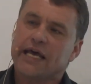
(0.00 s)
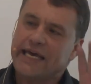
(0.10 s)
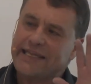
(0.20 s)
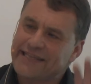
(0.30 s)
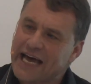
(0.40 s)

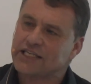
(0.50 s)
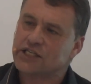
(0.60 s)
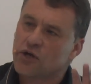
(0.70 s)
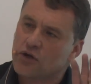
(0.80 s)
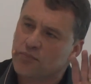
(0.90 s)
it does
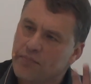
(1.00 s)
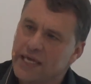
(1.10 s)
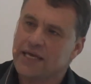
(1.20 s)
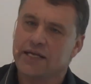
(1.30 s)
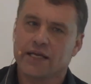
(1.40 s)
not
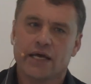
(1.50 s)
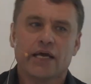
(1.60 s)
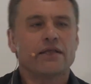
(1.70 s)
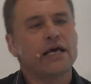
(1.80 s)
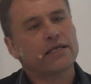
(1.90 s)
mean
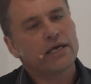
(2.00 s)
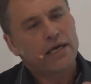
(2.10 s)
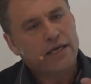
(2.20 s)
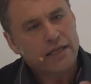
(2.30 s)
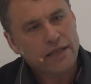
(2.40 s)
that
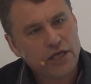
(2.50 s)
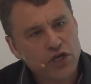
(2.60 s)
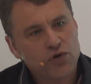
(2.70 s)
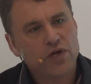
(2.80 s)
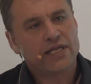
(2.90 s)
the
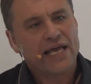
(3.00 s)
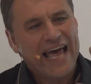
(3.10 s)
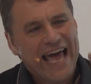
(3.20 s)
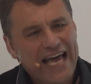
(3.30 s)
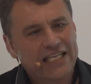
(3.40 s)
unit
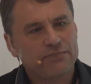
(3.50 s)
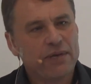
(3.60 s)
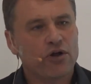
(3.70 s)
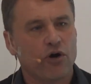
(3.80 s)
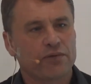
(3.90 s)
has
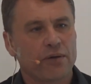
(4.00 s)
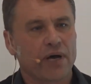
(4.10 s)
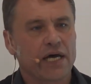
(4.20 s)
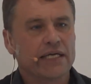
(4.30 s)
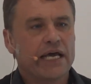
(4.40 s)
been
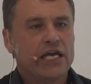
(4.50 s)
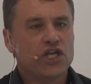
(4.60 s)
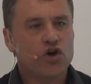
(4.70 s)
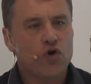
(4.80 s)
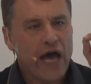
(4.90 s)
optimized.
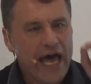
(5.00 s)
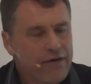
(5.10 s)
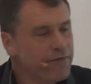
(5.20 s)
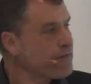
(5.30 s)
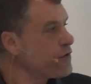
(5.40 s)
You
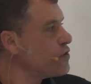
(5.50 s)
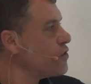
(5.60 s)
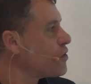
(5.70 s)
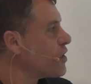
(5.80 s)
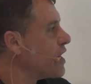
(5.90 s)
have to look